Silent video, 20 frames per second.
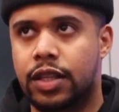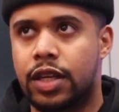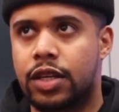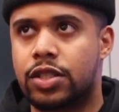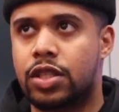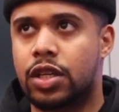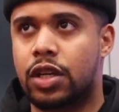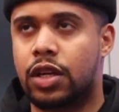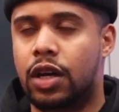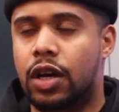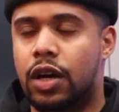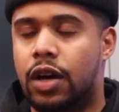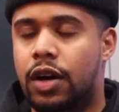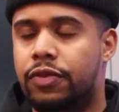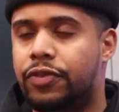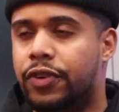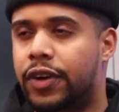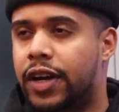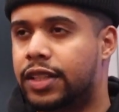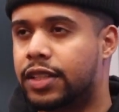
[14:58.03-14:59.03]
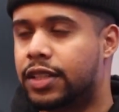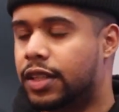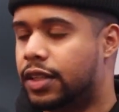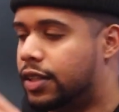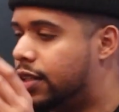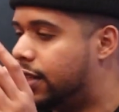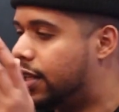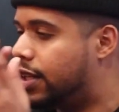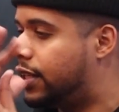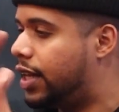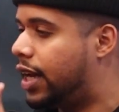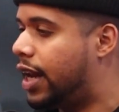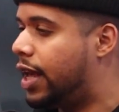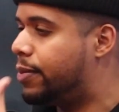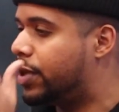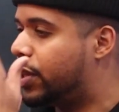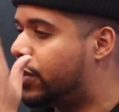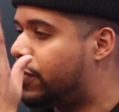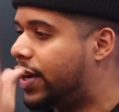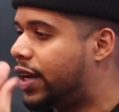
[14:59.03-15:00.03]
There's a, I forgot the
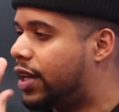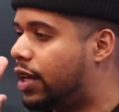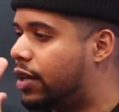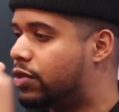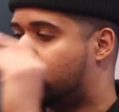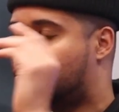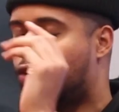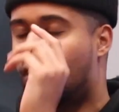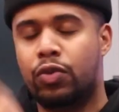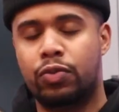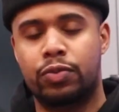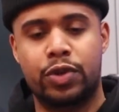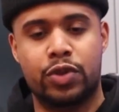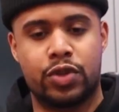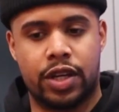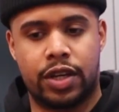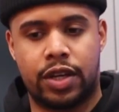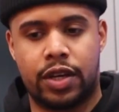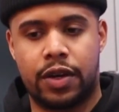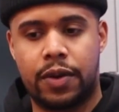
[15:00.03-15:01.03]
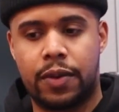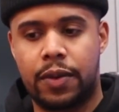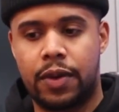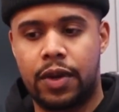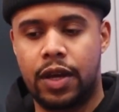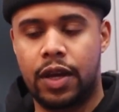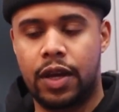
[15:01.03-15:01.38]
name of the record label, Throne Music. Mm-hmm.